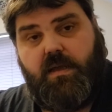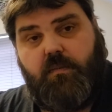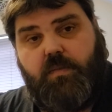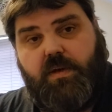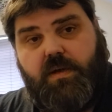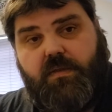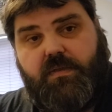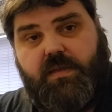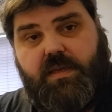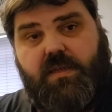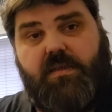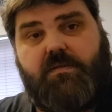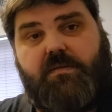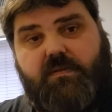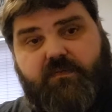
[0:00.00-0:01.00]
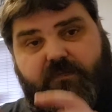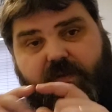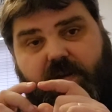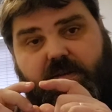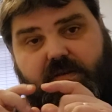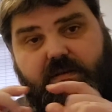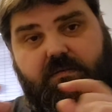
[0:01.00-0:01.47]
but the
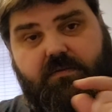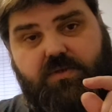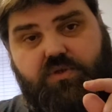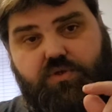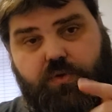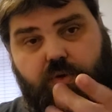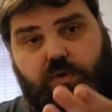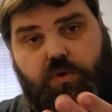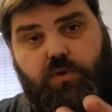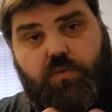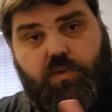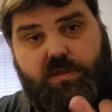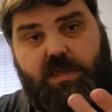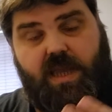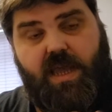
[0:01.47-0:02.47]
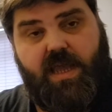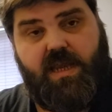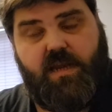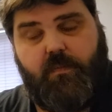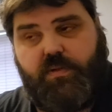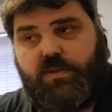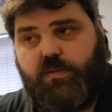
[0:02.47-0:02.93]
front drawer was lighting
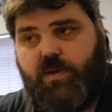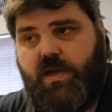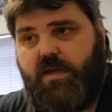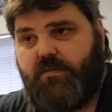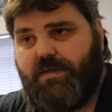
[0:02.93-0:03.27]
up as well.